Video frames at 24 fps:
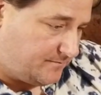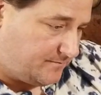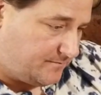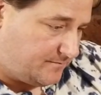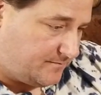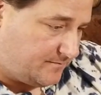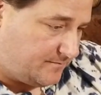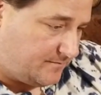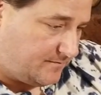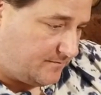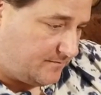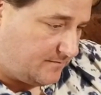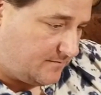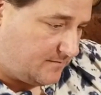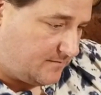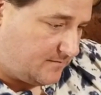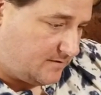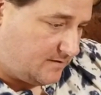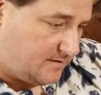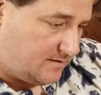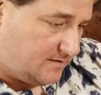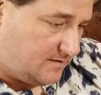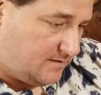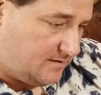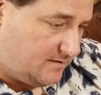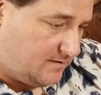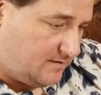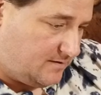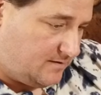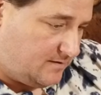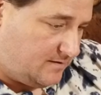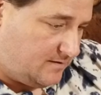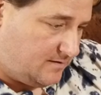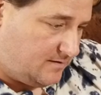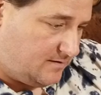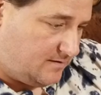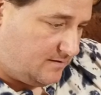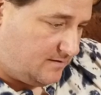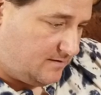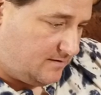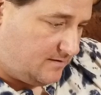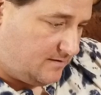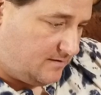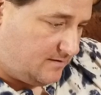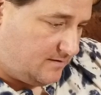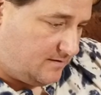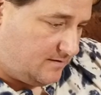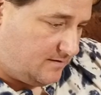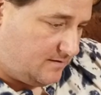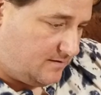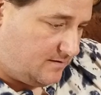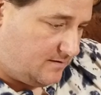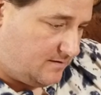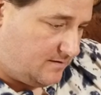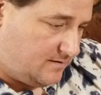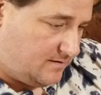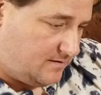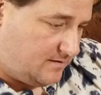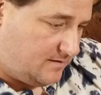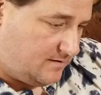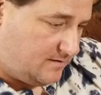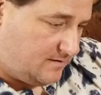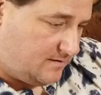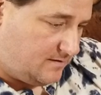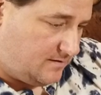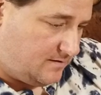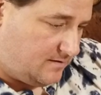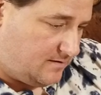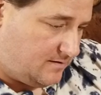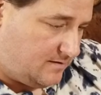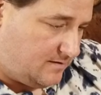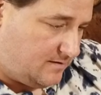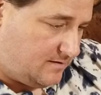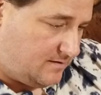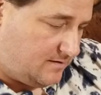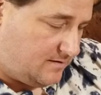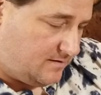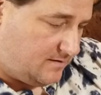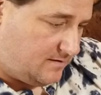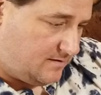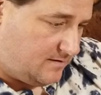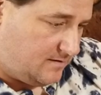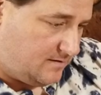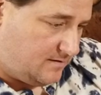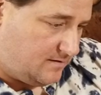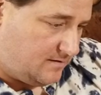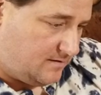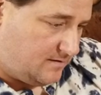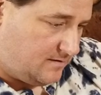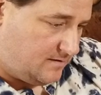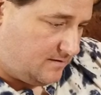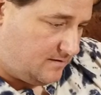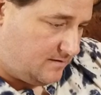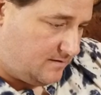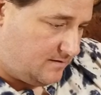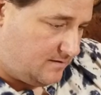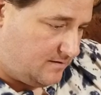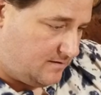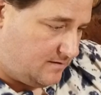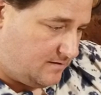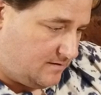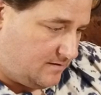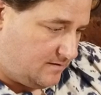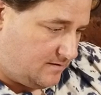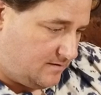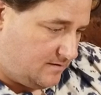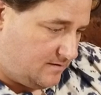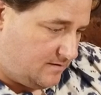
Nothing is said.